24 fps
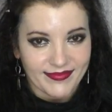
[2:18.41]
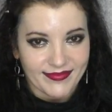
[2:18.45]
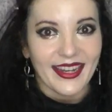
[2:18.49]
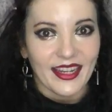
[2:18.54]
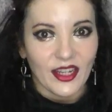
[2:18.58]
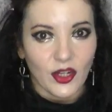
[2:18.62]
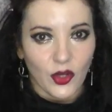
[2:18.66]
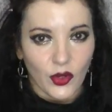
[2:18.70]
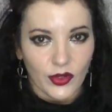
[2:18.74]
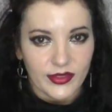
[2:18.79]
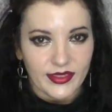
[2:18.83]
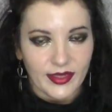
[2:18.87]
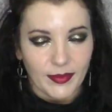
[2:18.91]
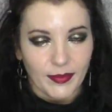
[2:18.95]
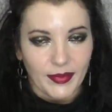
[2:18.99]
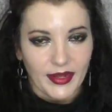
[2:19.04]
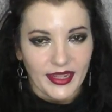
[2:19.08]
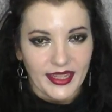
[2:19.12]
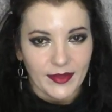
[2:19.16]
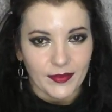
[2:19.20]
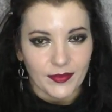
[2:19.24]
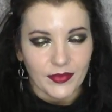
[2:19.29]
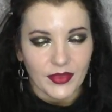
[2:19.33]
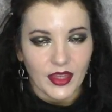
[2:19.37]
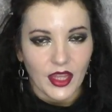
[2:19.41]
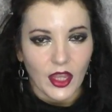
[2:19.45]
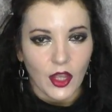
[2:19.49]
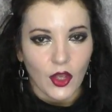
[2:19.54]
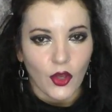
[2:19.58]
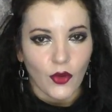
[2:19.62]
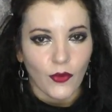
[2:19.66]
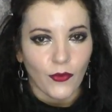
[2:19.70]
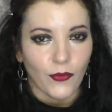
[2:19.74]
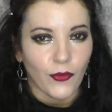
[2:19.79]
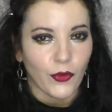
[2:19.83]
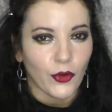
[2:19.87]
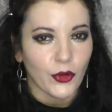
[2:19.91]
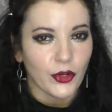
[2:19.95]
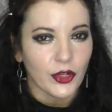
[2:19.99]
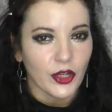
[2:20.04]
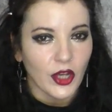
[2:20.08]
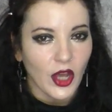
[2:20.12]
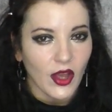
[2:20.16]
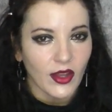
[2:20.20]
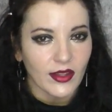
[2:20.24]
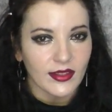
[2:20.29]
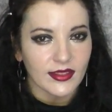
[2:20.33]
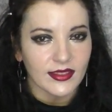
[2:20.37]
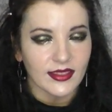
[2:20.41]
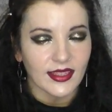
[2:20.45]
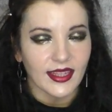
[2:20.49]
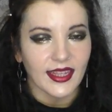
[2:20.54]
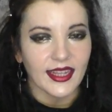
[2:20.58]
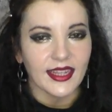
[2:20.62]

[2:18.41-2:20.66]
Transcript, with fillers: Notably, for Cox,